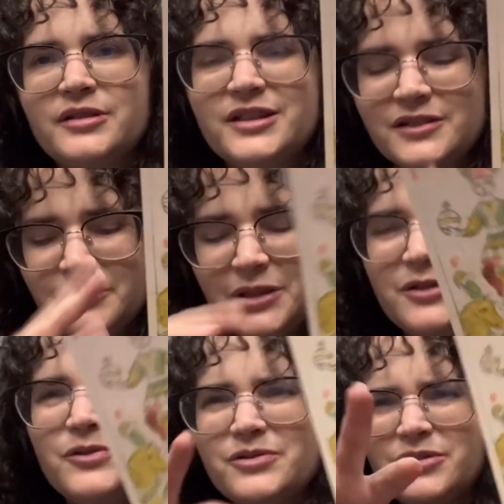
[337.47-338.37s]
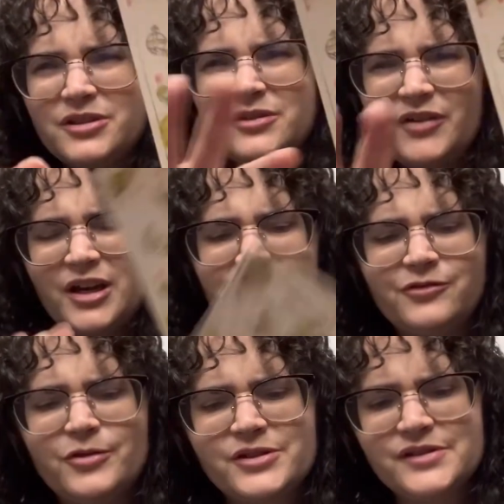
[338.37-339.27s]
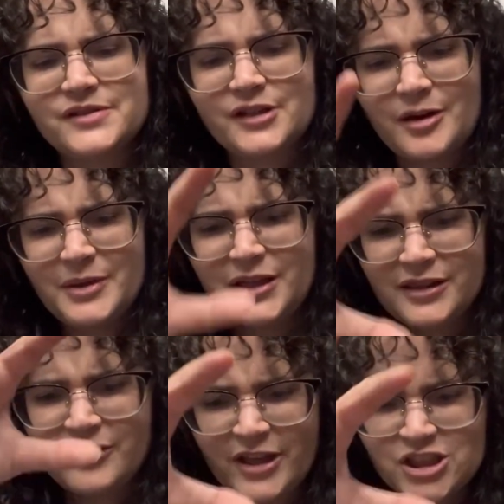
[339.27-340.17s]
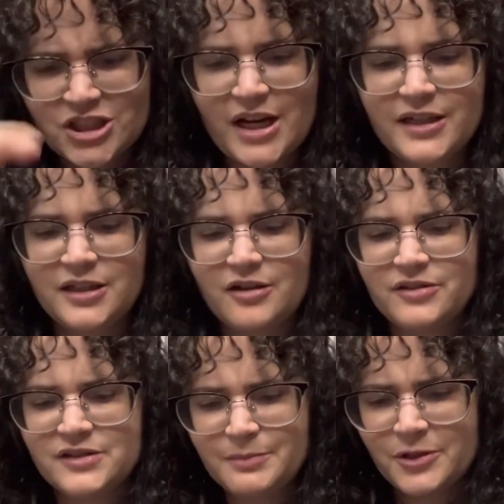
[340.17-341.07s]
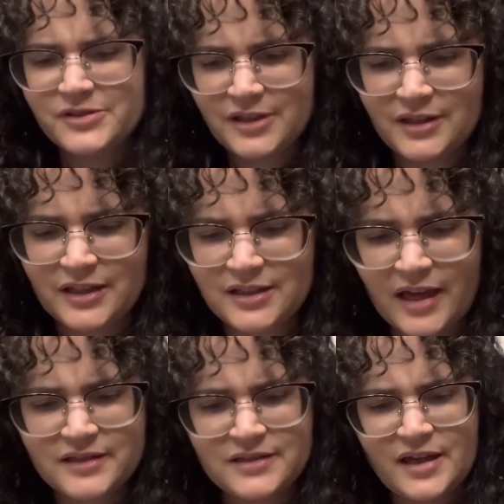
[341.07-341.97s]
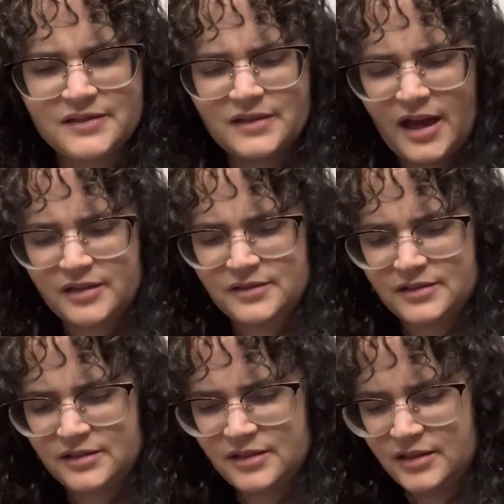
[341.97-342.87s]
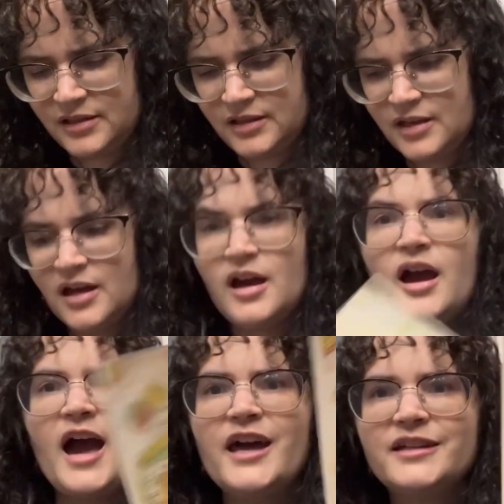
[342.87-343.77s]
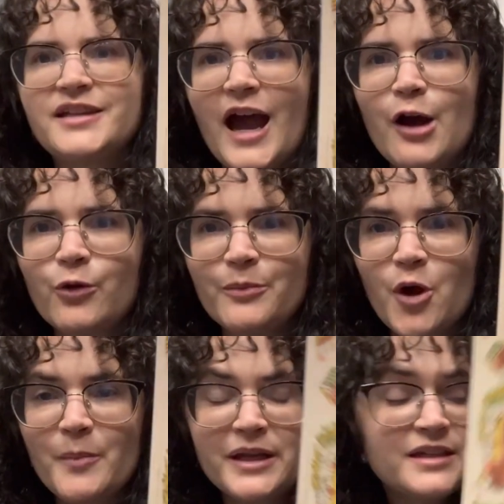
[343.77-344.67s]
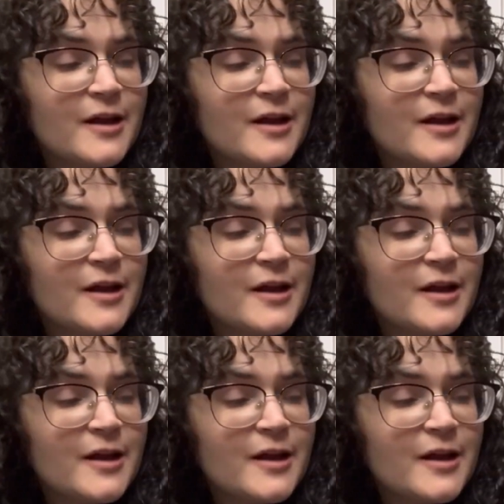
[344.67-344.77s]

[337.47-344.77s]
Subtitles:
Like, to me, those are the divine forces coming in. They're like shining on this person, like, yes, yes, yes. And a Tower moment.